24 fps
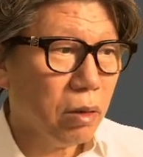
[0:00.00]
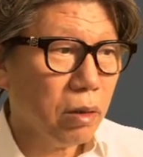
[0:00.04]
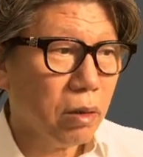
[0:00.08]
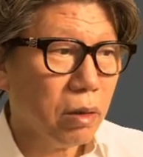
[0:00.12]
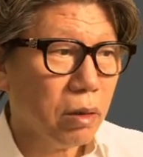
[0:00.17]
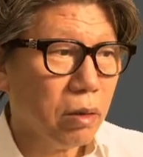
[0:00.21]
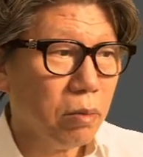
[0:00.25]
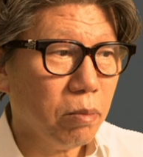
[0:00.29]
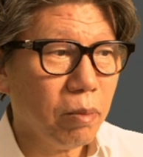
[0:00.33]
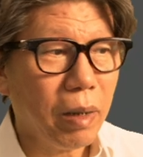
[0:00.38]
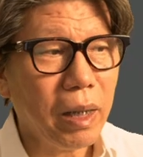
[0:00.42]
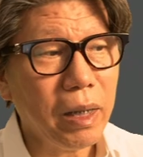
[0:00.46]

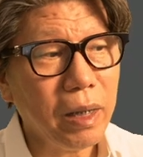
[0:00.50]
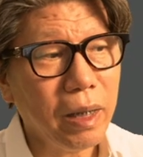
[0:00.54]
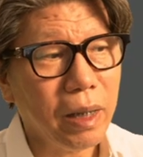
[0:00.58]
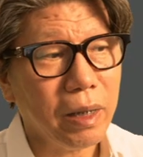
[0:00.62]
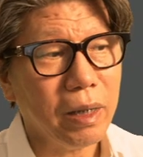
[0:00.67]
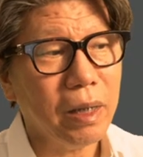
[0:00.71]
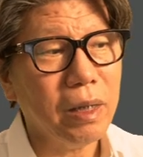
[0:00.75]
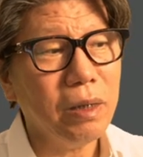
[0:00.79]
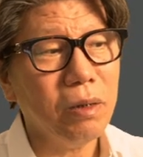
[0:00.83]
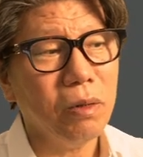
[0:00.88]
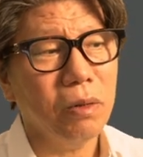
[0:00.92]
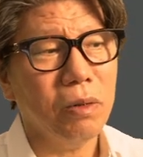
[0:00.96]
That doesn't
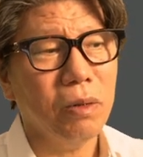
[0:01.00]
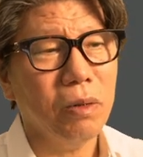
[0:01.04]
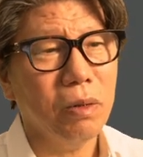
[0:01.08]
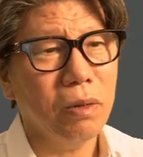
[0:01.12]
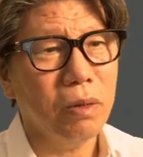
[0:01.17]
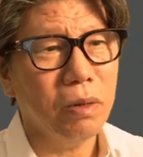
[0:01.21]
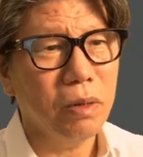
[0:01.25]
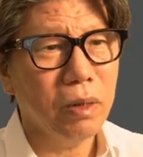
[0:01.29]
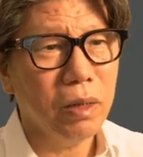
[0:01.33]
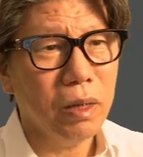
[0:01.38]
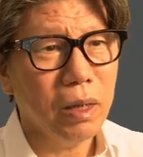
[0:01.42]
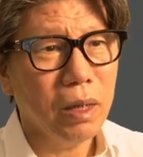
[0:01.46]
make sense.
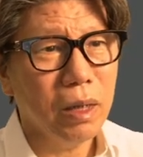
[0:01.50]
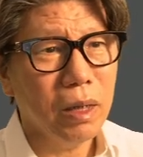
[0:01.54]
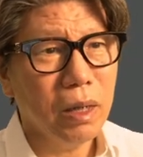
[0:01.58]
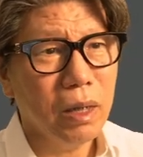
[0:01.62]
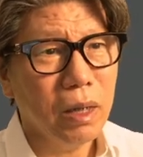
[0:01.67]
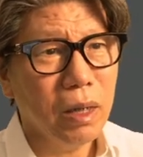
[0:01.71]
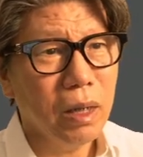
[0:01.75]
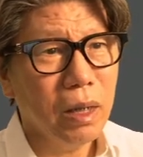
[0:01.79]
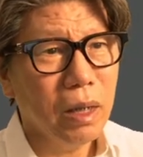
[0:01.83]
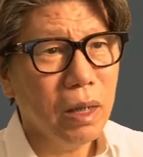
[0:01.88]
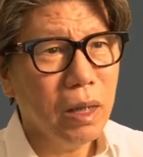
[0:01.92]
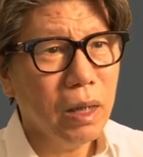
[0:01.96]

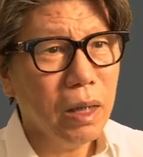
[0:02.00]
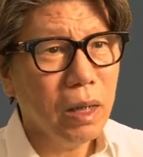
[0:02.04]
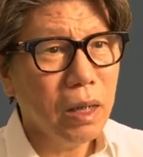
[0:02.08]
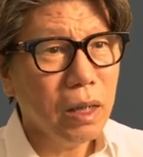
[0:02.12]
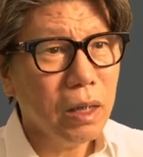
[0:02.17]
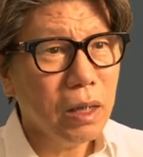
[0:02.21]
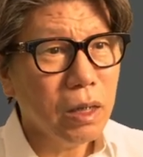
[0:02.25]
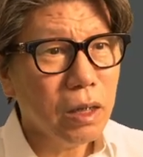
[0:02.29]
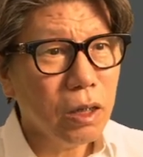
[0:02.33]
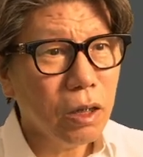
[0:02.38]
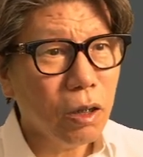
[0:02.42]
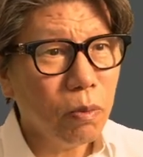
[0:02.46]

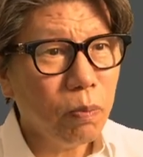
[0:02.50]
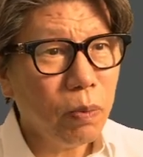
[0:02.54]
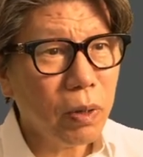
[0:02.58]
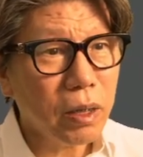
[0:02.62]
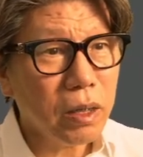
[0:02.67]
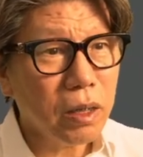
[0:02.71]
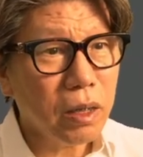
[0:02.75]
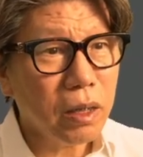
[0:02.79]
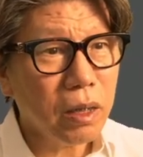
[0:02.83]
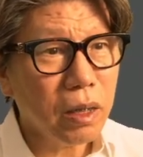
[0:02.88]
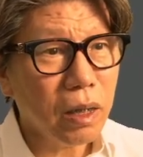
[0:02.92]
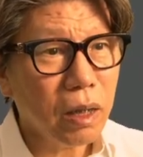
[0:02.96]
Adjacent
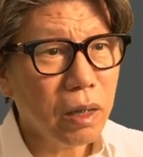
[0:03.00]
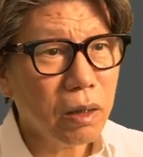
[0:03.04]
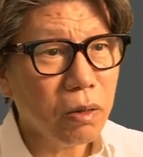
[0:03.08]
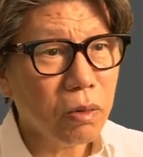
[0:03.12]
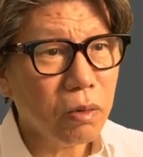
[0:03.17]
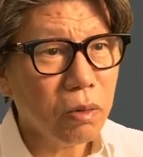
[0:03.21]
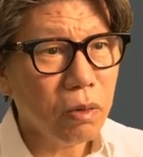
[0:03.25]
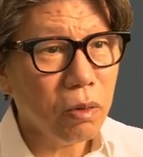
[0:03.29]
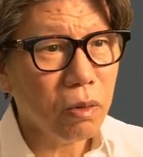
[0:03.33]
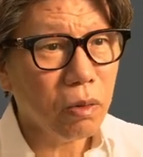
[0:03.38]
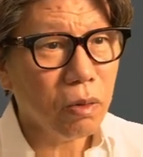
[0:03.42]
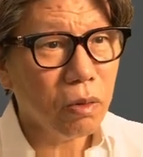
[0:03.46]
teeth and
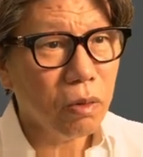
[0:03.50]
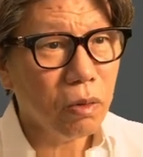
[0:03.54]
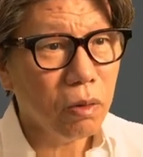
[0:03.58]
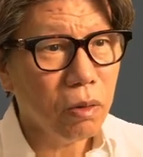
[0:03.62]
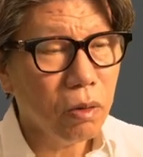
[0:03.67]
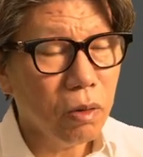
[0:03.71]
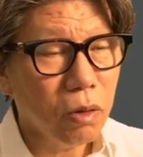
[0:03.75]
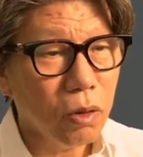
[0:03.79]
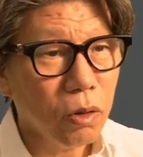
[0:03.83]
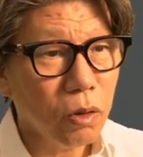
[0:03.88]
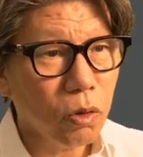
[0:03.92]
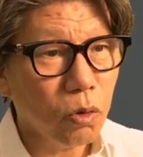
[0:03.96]
this tooth should
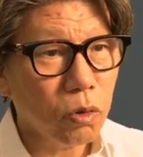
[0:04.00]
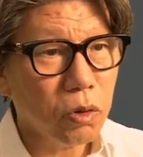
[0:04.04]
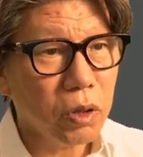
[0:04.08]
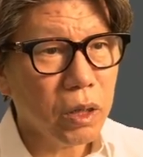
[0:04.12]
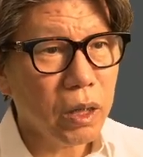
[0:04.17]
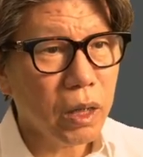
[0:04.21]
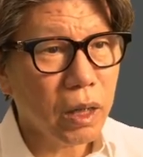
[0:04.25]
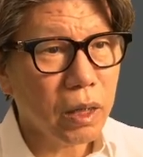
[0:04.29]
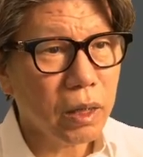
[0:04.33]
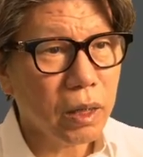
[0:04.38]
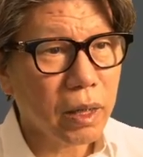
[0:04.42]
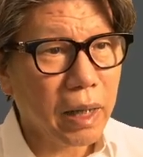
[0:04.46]
have the same
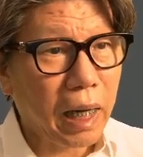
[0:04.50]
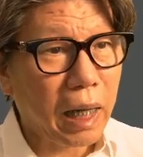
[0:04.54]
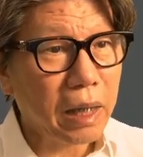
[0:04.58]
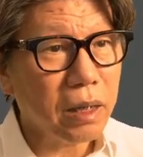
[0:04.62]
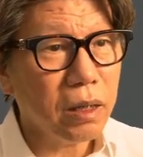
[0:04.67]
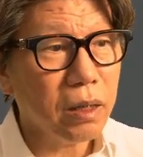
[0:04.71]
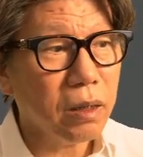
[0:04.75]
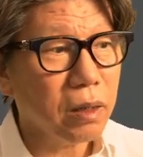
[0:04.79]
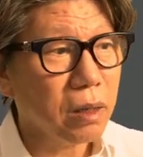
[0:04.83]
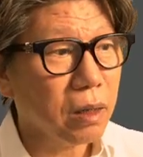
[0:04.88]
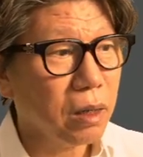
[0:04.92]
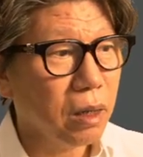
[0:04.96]

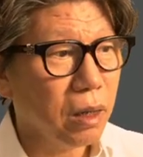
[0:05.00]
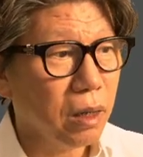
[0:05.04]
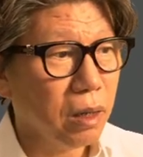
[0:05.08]
morphology.